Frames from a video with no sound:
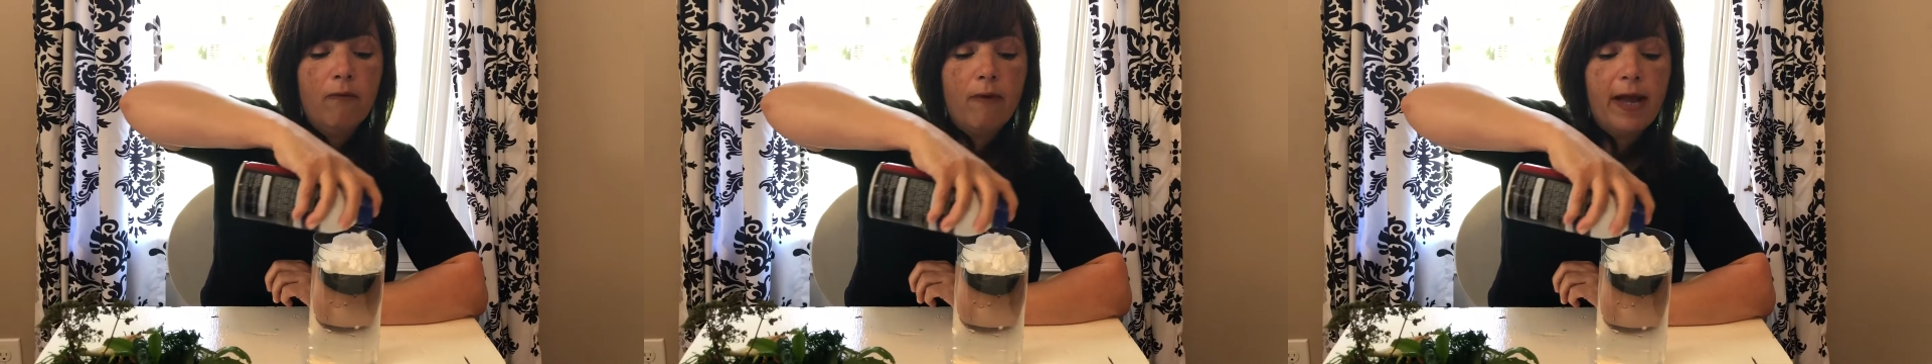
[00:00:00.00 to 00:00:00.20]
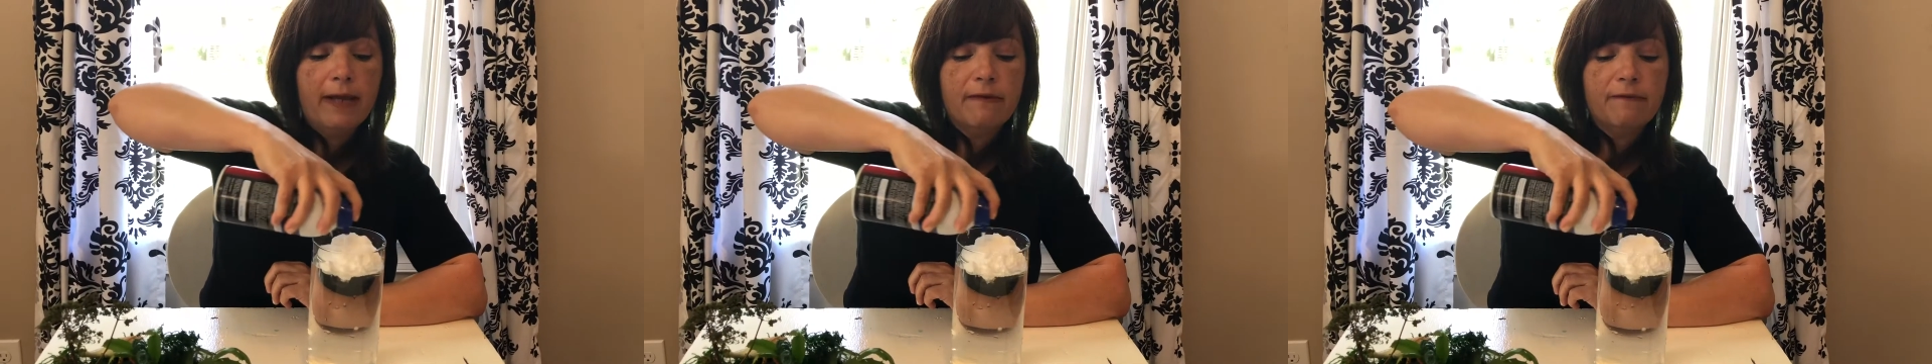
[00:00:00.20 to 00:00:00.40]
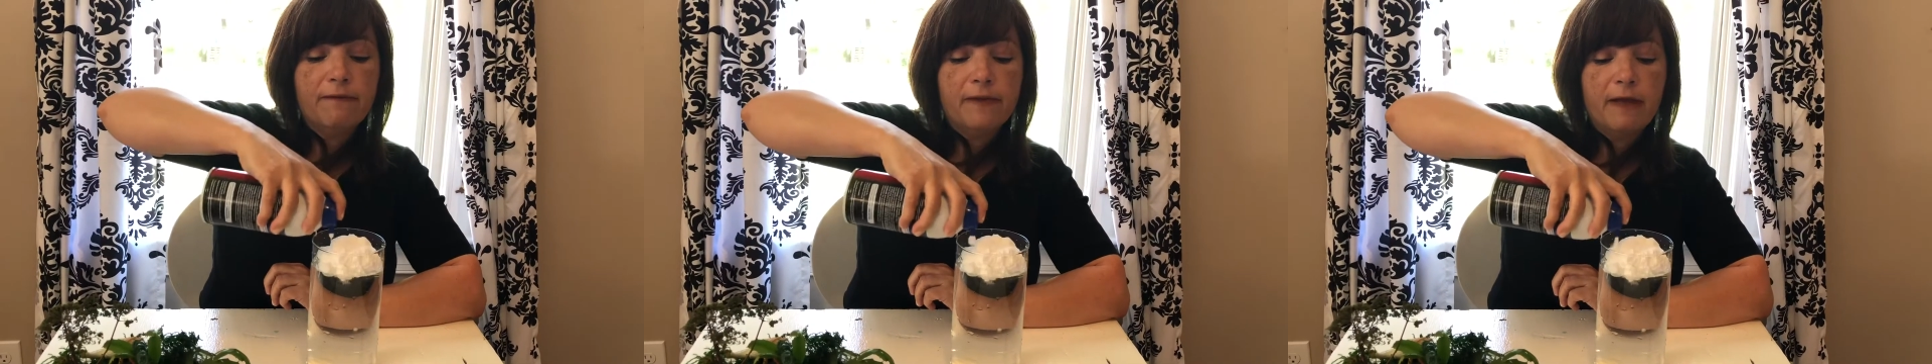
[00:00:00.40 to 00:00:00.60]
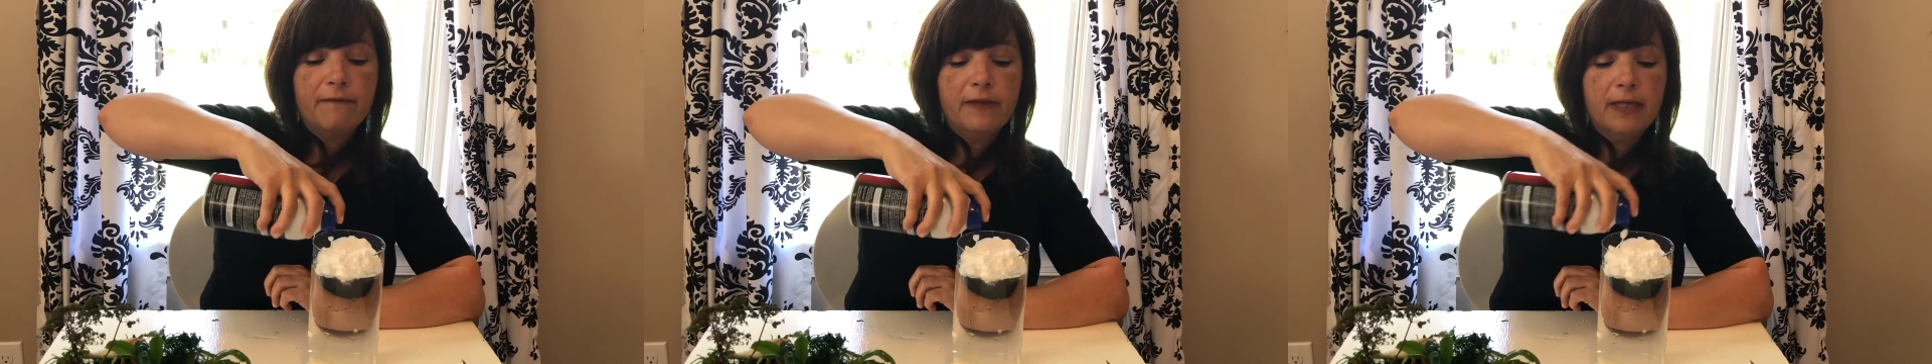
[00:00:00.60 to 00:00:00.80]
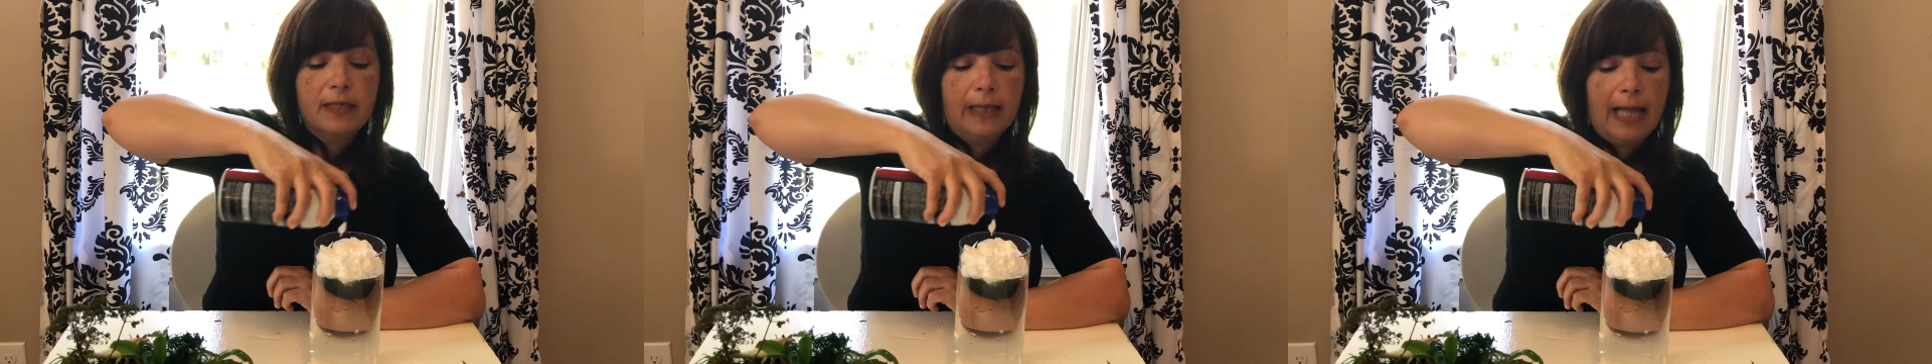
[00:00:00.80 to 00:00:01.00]
white,
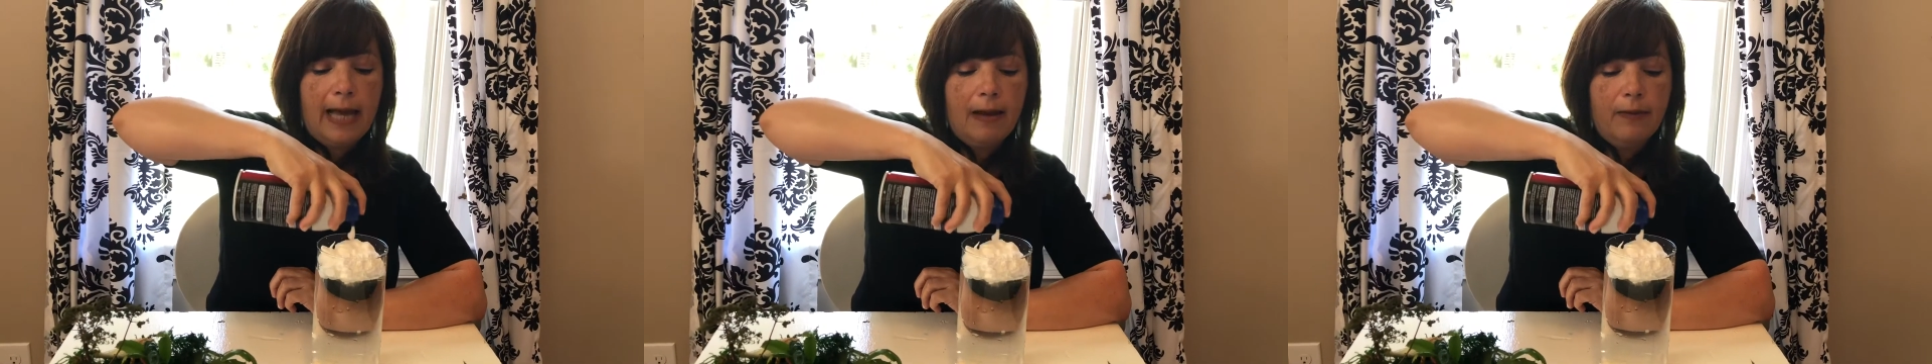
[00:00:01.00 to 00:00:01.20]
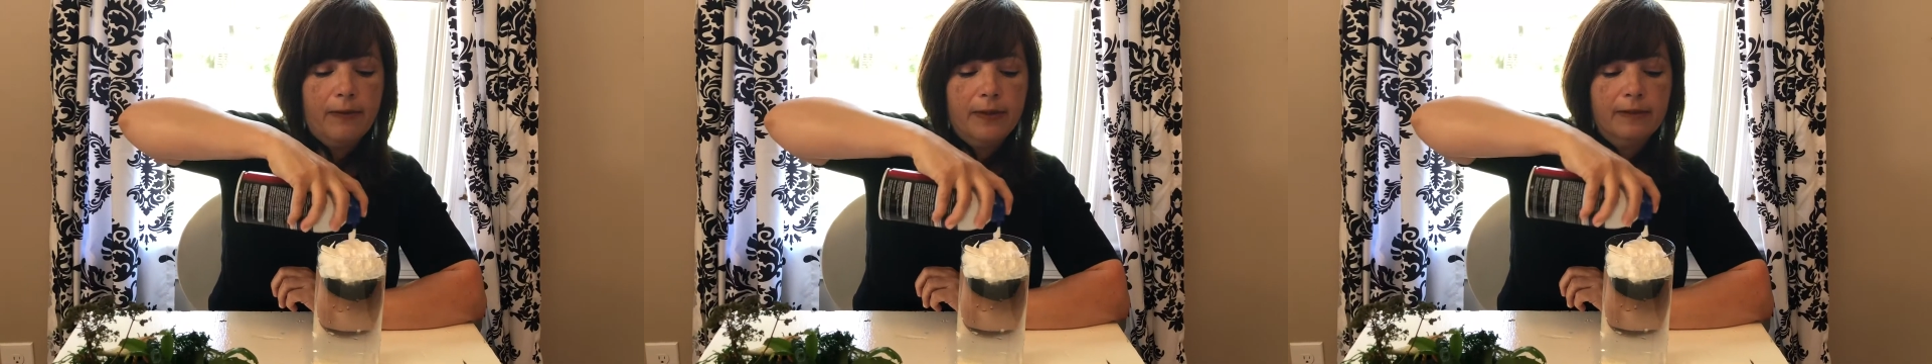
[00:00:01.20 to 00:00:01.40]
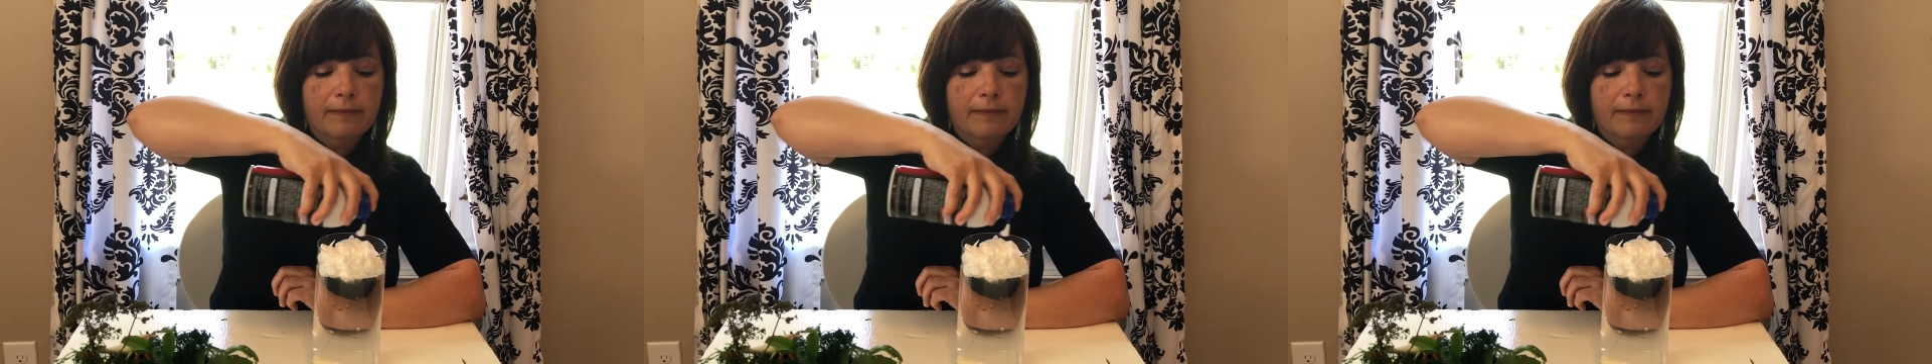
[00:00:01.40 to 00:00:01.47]
fluffy cloud.